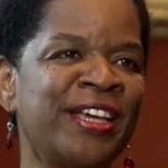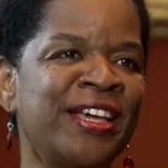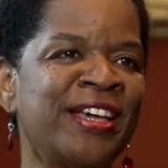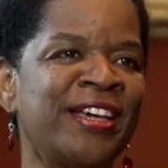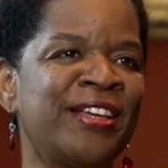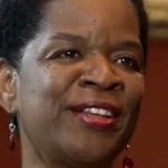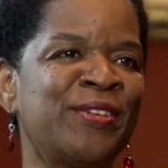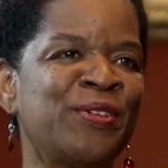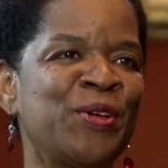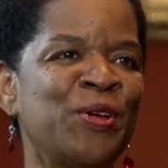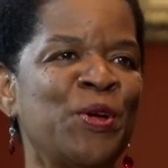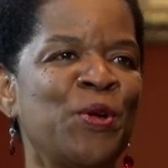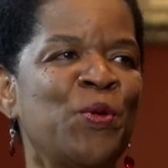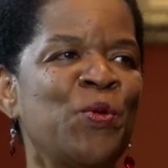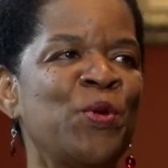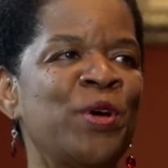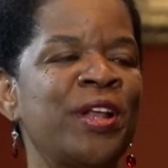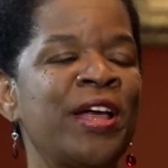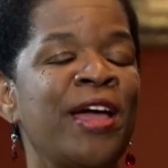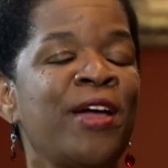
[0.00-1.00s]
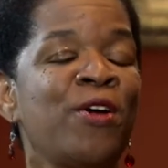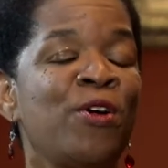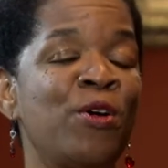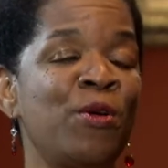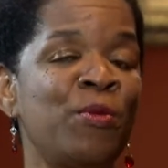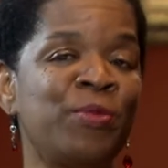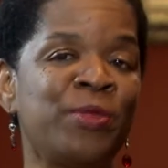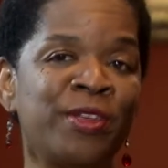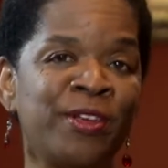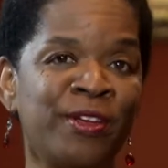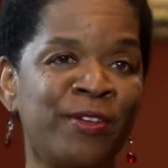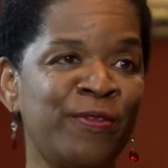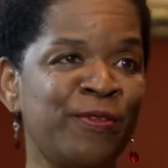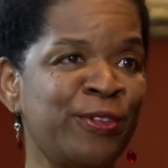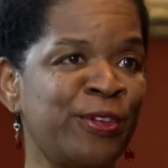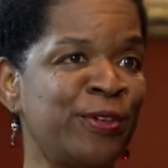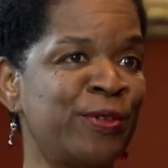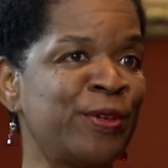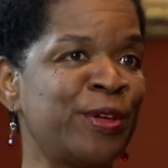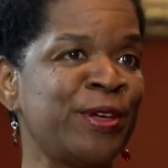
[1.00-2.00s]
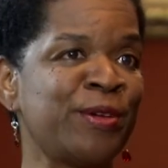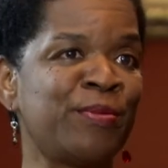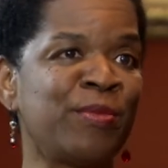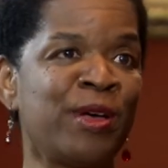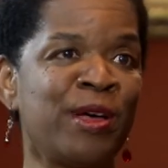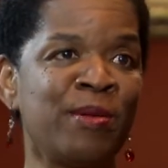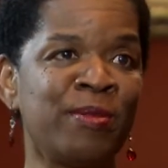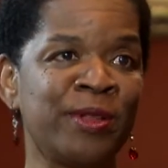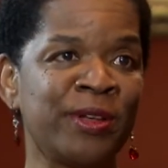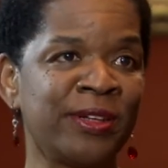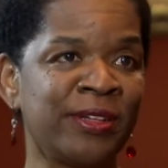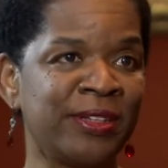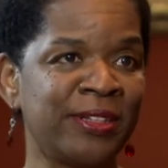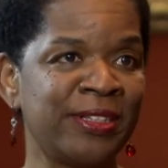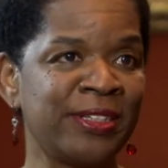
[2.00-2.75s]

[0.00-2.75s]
And what I hope the viewing public